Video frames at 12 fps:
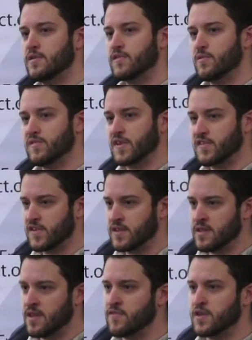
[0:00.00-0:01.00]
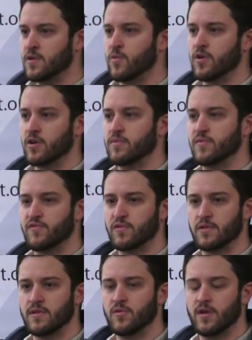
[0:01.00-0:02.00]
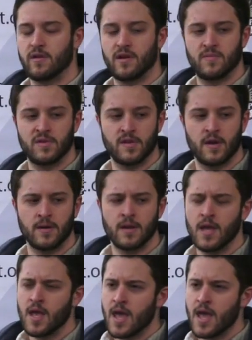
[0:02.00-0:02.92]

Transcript: So it was like significant work before the Liberator had been done.